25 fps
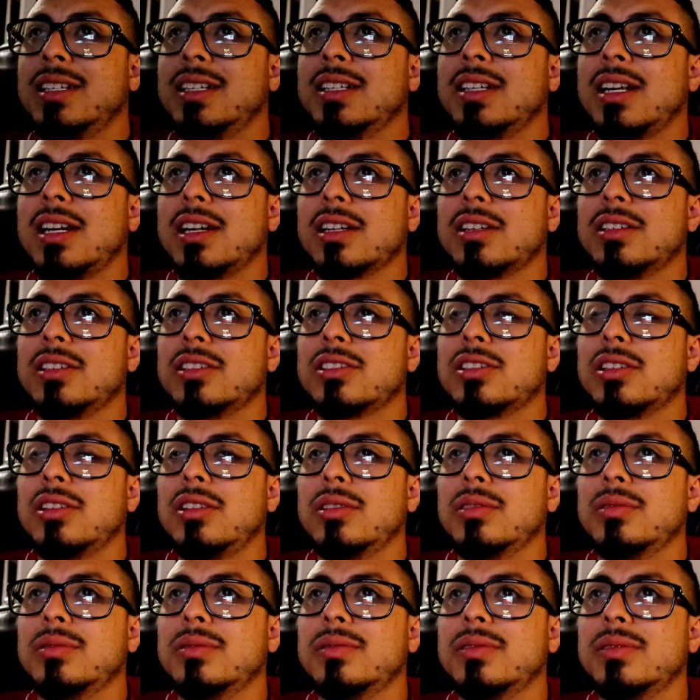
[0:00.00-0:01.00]
getting out of
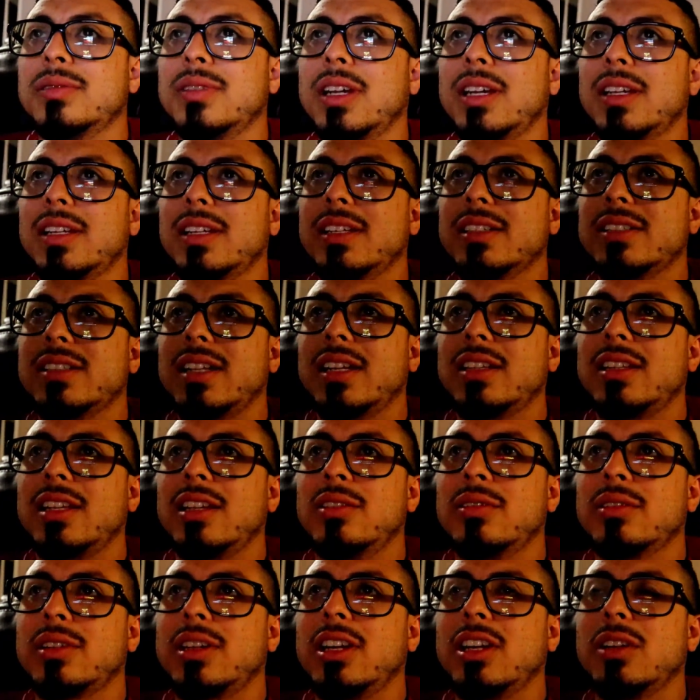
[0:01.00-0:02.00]
control. Like it's like they
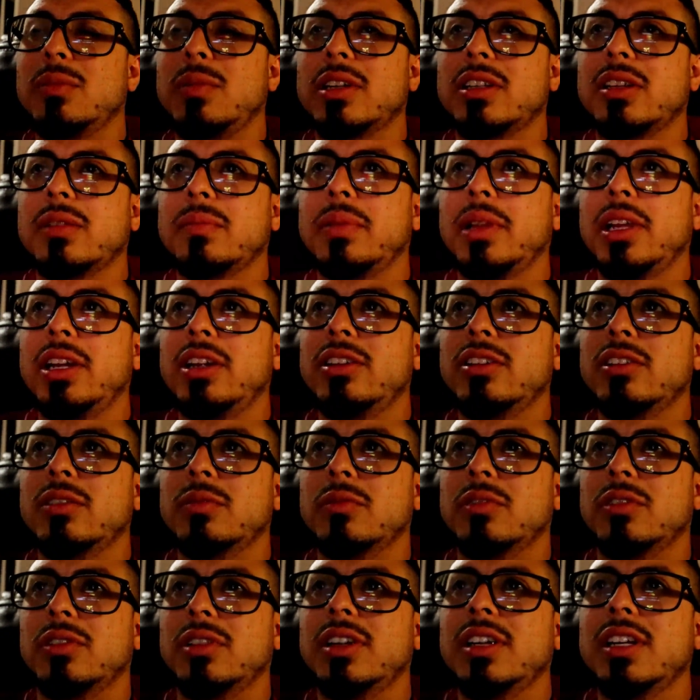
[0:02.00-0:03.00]
don't care about the player no
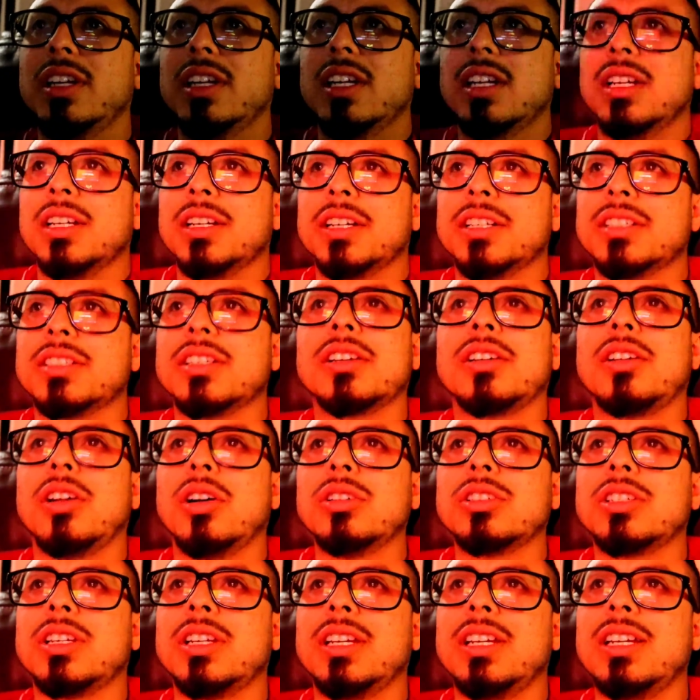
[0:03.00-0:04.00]
more, because the
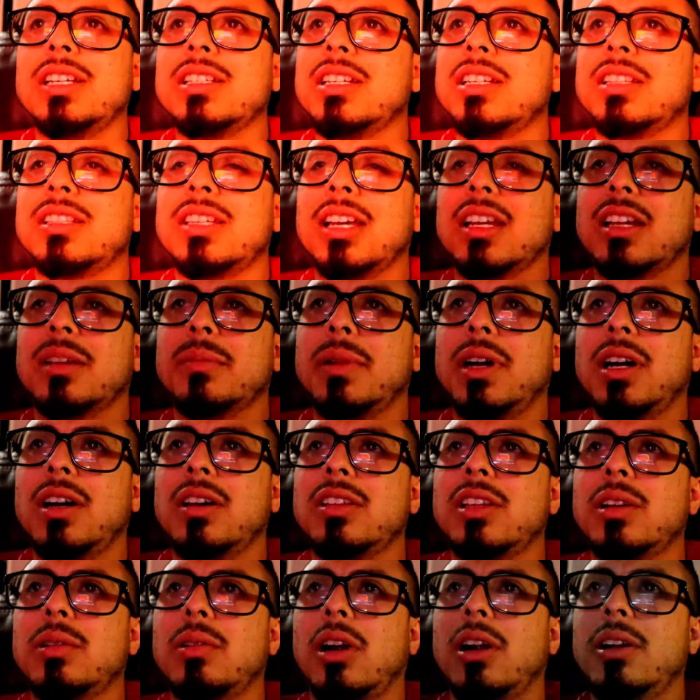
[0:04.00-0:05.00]
coach can easily take them
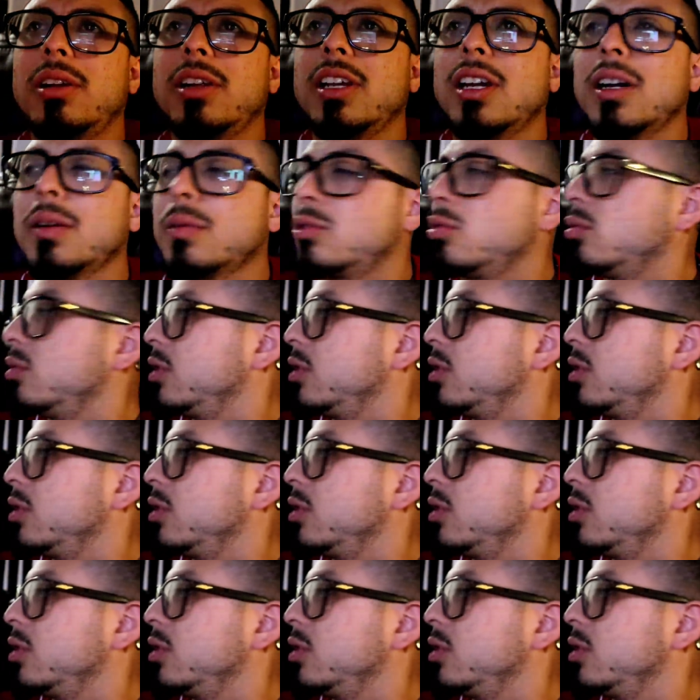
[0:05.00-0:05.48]
out. They're already up